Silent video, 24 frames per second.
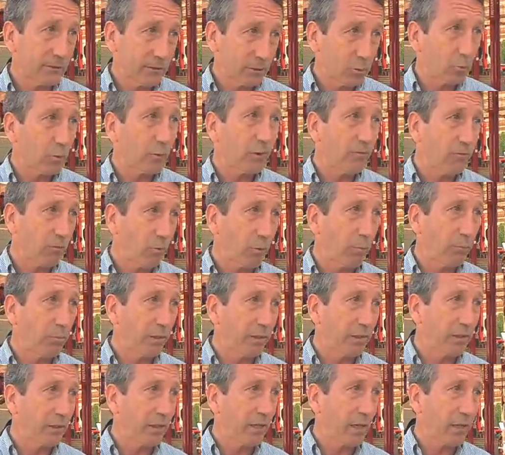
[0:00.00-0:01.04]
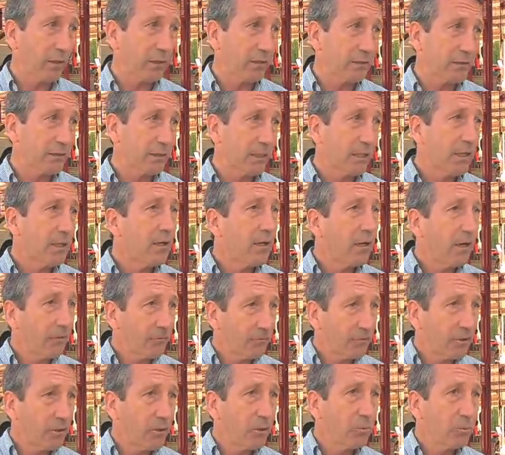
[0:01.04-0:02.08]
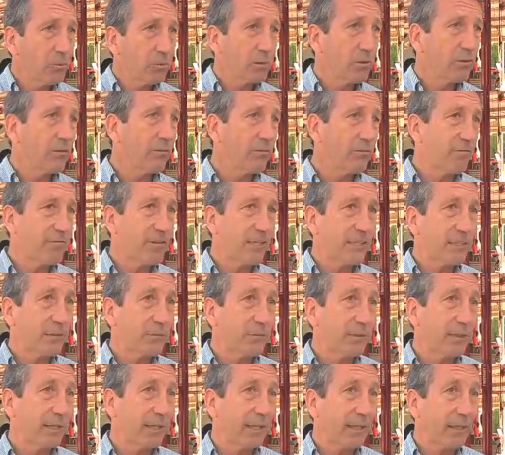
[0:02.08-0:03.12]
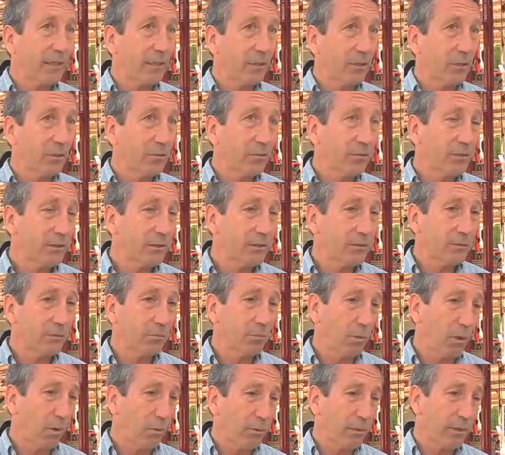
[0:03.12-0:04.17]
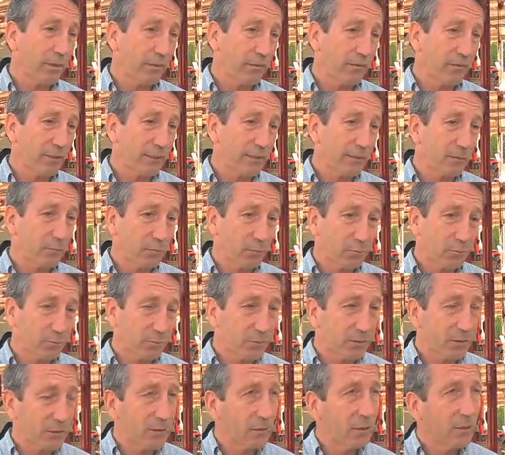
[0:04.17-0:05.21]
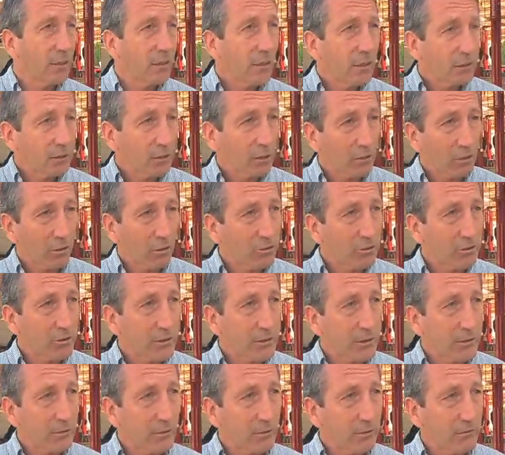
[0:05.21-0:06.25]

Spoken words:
$24 billion of cumulative investment, and that includes Boeing investment, which was the largest single